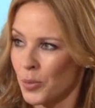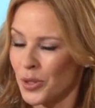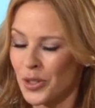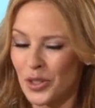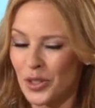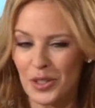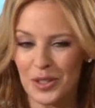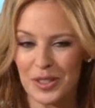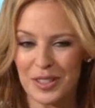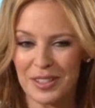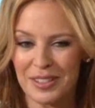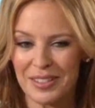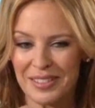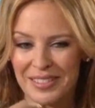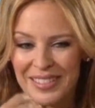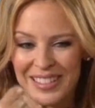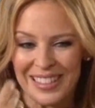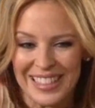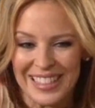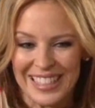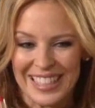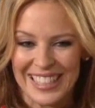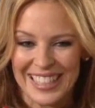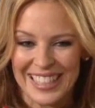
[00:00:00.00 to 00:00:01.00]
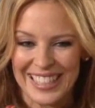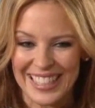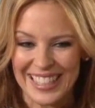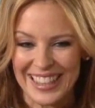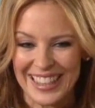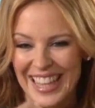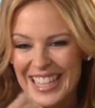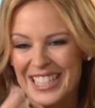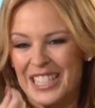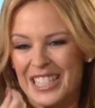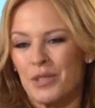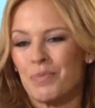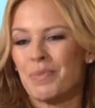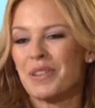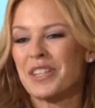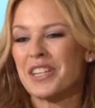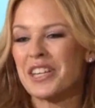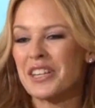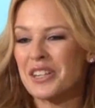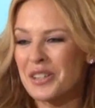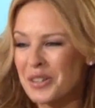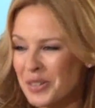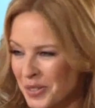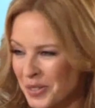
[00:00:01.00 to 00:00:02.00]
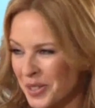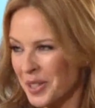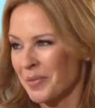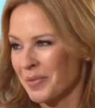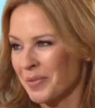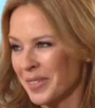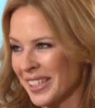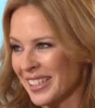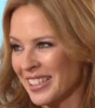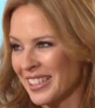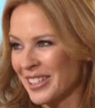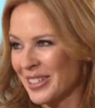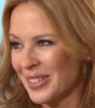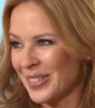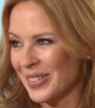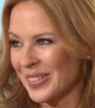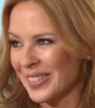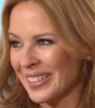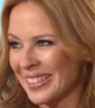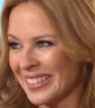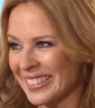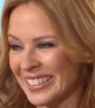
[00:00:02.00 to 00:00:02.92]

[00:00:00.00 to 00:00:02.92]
because that's the beginning of something new.